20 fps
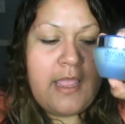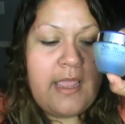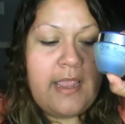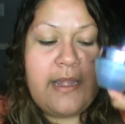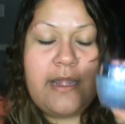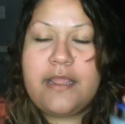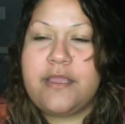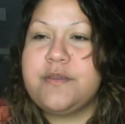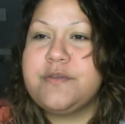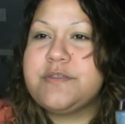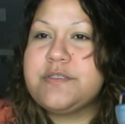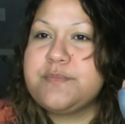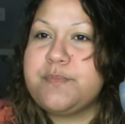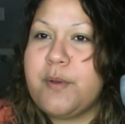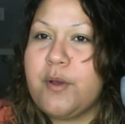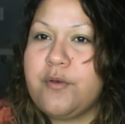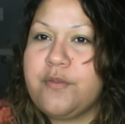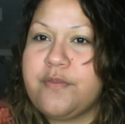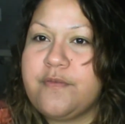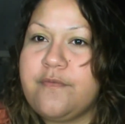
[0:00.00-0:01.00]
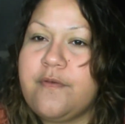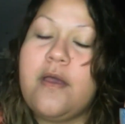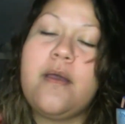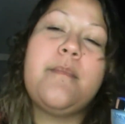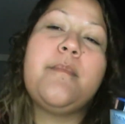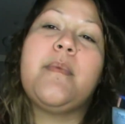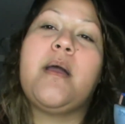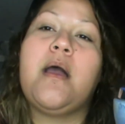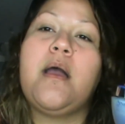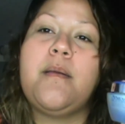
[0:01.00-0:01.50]
And I use both of
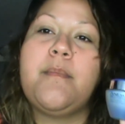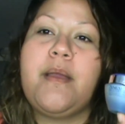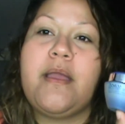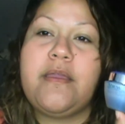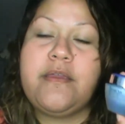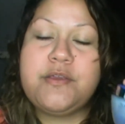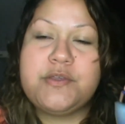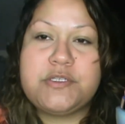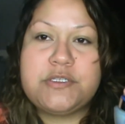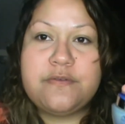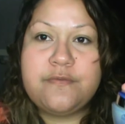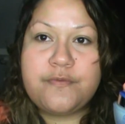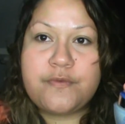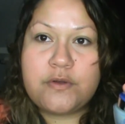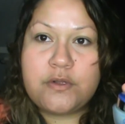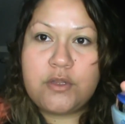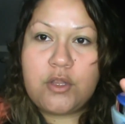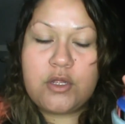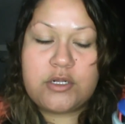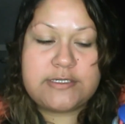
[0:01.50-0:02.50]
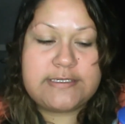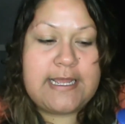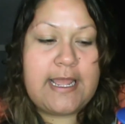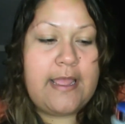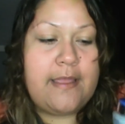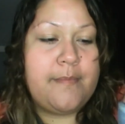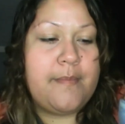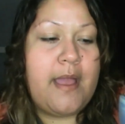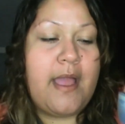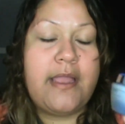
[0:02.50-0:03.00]
them. I used them for a long
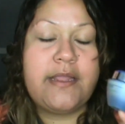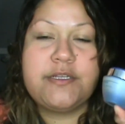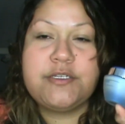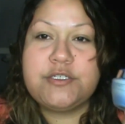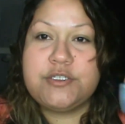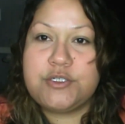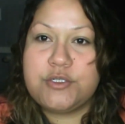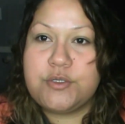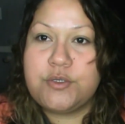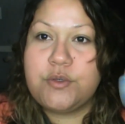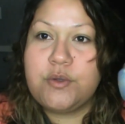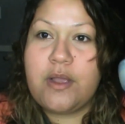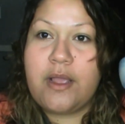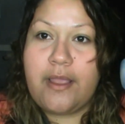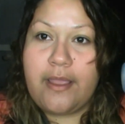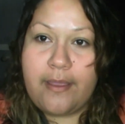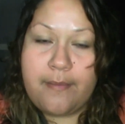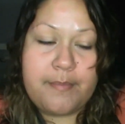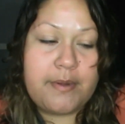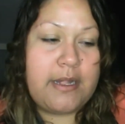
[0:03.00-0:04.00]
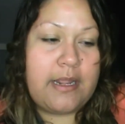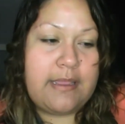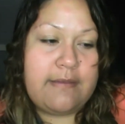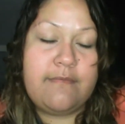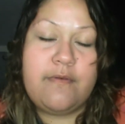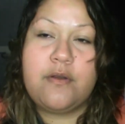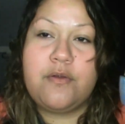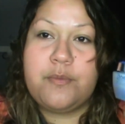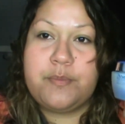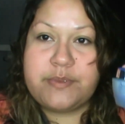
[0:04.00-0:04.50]
time. I am an
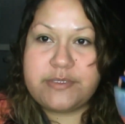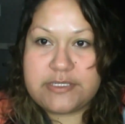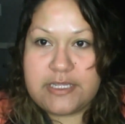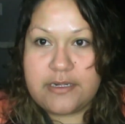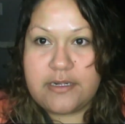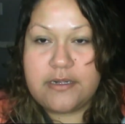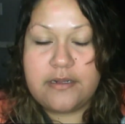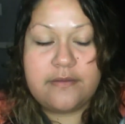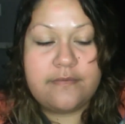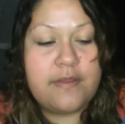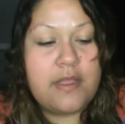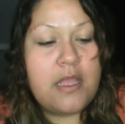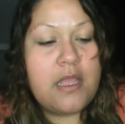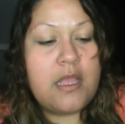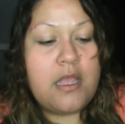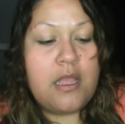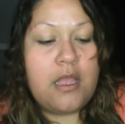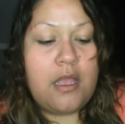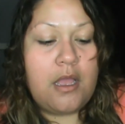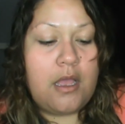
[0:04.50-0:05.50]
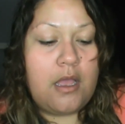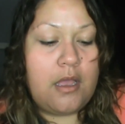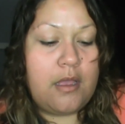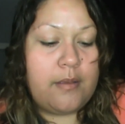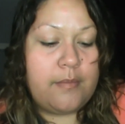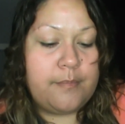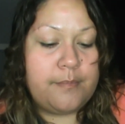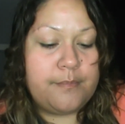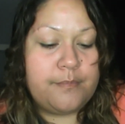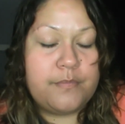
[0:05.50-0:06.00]
Avon representative,
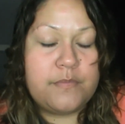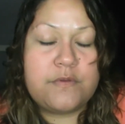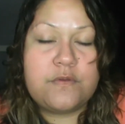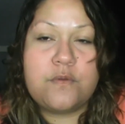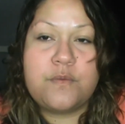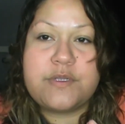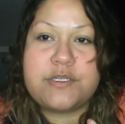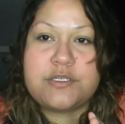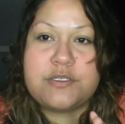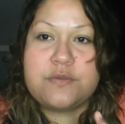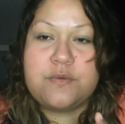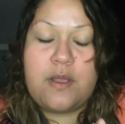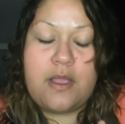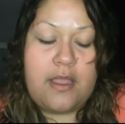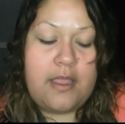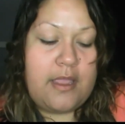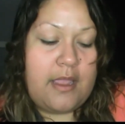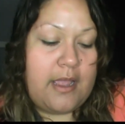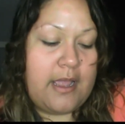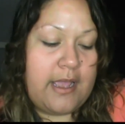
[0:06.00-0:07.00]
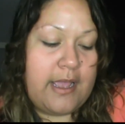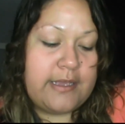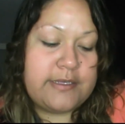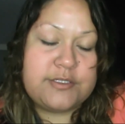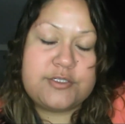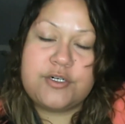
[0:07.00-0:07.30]
so which is why I